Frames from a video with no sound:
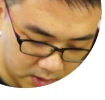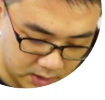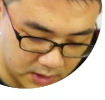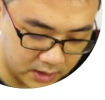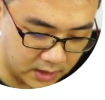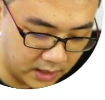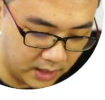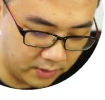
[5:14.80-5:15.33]
is
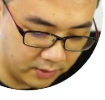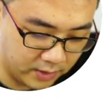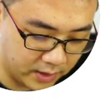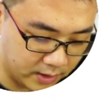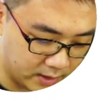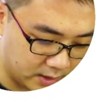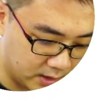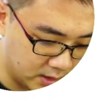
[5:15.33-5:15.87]
the
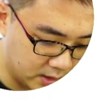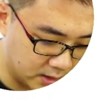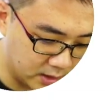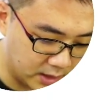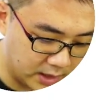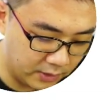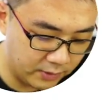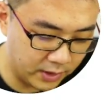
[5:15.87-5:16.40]

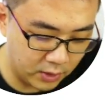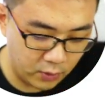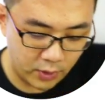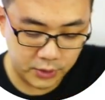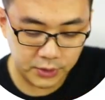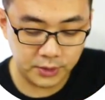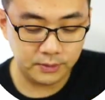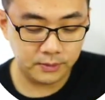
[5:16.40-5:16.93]
area in
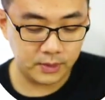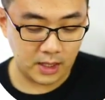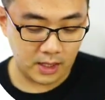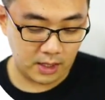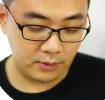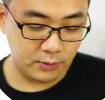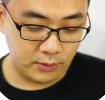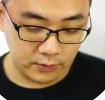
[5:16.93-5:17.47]
question that I
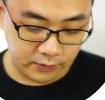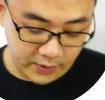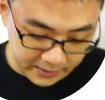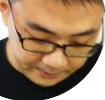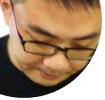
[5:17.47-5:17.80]
need to find.